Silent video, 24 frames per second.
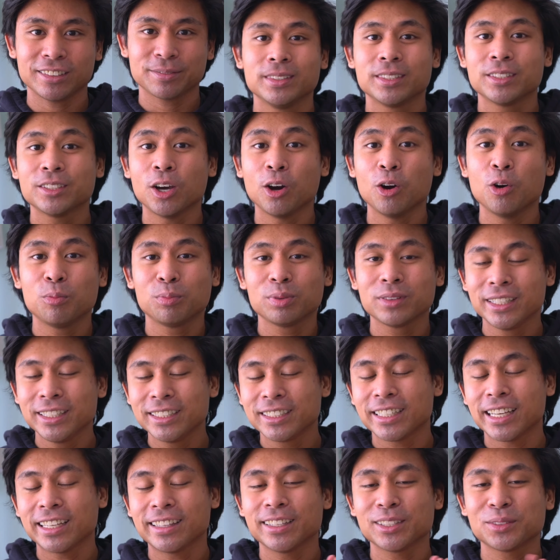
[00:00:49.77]
So please
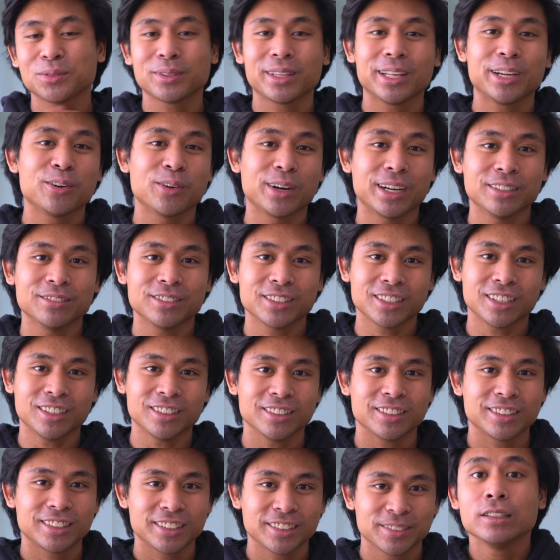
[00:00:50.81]
take this with a grain of
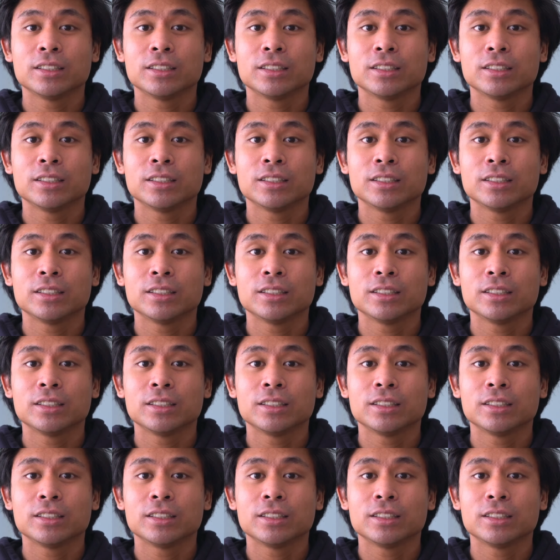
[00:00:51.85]
salt.